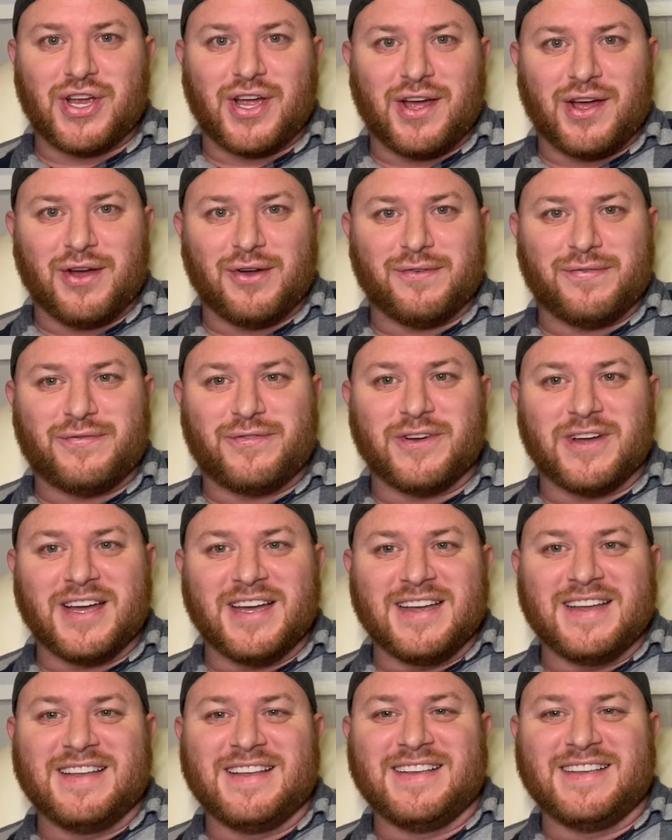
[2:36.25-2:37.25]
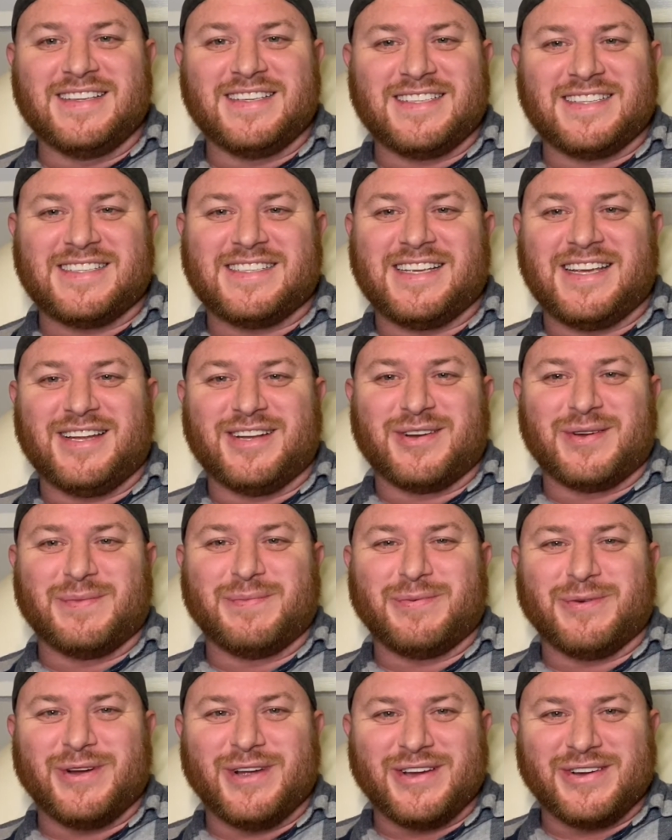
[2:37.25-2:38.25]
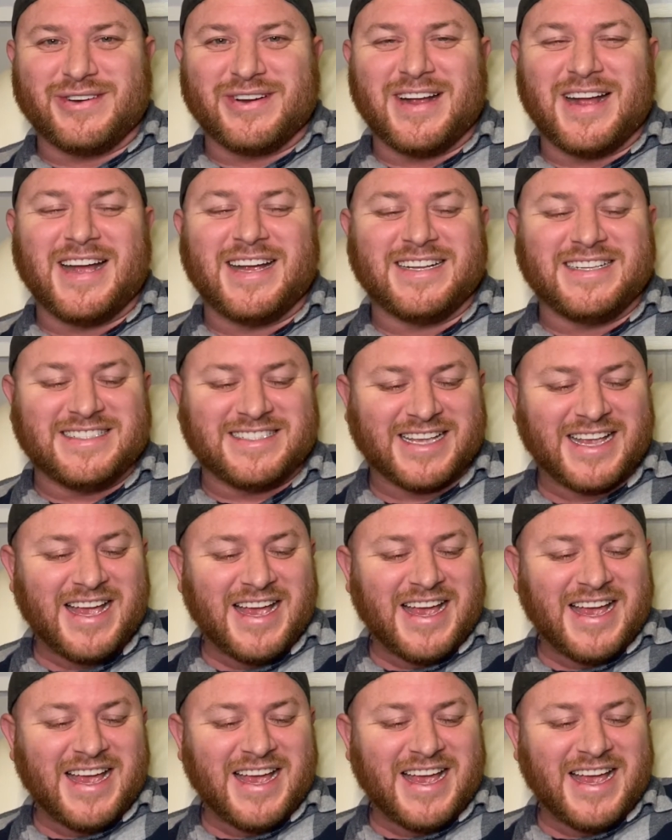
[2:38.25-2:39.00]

of Cedar Point rides.